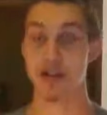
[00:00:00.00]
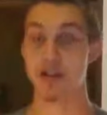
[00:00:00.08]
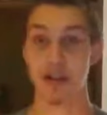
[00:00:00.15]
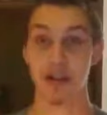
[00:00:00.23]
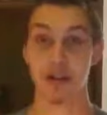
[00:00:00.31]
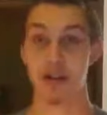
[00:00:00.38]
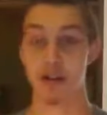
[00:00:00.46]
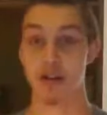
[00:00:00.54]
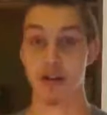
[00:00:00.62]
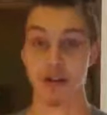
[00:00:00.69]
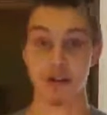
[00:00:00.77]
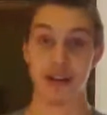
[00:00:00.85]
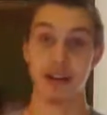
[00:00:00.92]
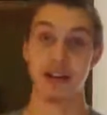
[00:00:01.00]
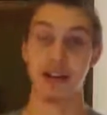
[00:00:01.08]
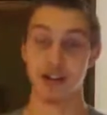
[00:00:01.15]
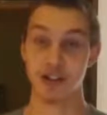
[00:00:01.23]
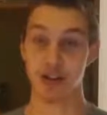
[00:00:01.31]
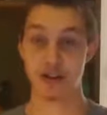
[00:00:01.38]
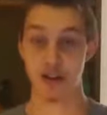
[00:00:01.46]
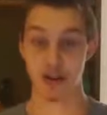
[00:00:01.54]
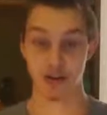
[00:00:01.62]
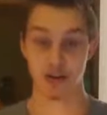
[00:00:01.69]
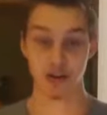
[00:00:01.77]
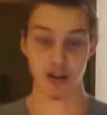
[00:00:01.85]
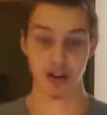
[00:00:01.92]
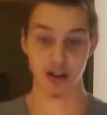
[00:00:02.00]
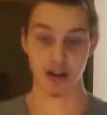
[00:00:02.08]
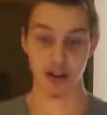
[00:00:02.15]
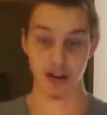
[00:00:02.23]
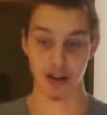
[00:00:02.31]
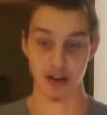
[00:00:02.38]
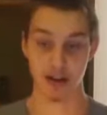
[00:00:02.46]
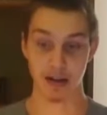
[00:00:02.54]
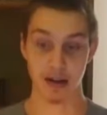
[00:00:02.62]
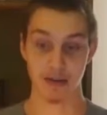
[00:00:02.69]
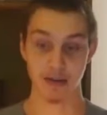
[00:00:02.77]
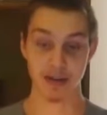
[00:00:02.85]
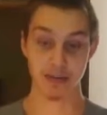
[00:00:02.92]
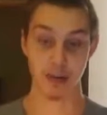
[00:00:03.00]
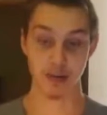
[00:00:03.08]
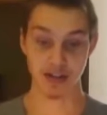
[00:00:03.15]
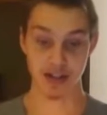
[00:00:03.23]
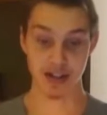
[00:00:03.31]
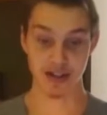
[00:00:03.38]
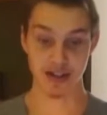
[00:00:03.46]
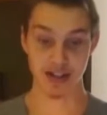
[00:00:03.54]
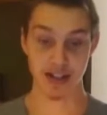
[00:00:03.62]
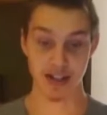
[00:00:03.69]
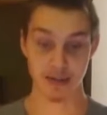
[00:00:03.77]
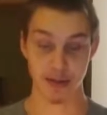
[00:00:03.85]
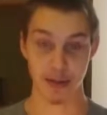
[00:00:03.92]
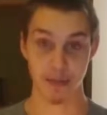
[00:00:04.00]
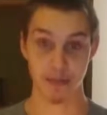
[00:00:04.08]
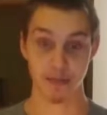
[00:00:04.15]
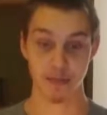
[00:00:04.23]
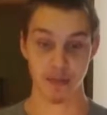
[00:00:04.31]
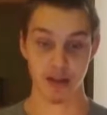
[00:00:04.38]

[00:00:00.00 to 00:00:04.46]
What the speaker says: just let me alone, I'll just make a nation out of you. And obviously Moses intercedes for them.